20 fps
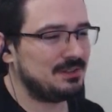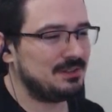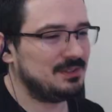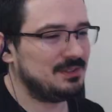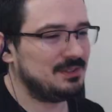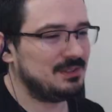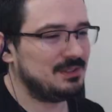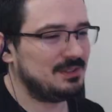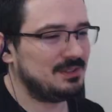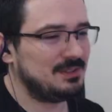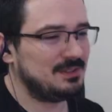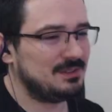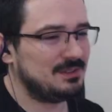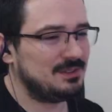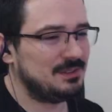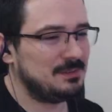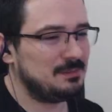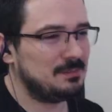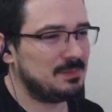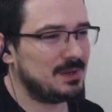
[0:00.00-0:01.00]
the
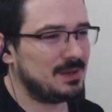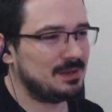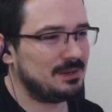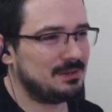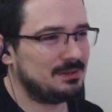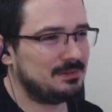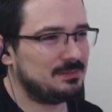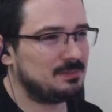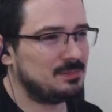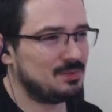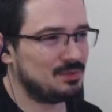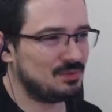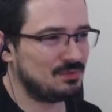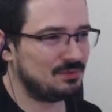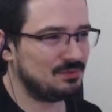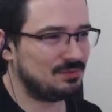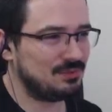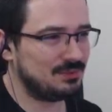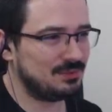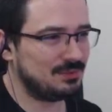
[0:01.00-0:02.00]
bad
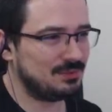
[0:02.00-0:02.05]
move.